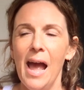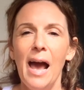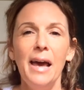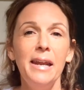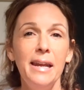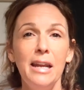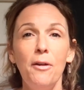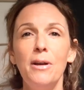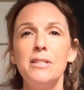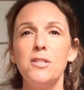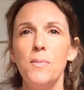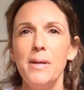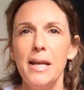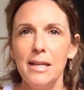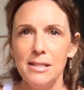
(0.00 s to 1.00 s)
And anyway, so
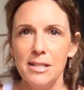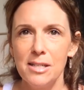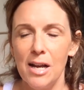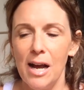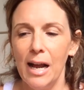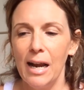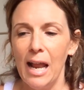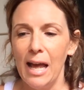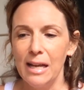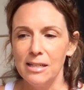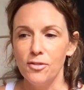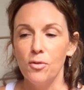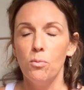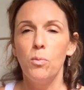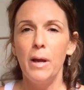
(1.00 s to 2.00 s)
we get to Thailand
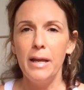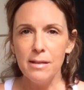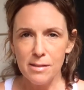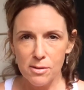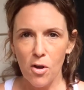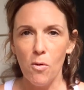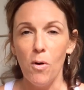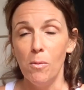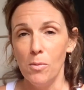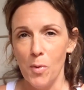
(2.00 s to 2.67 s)
and the weeks go on.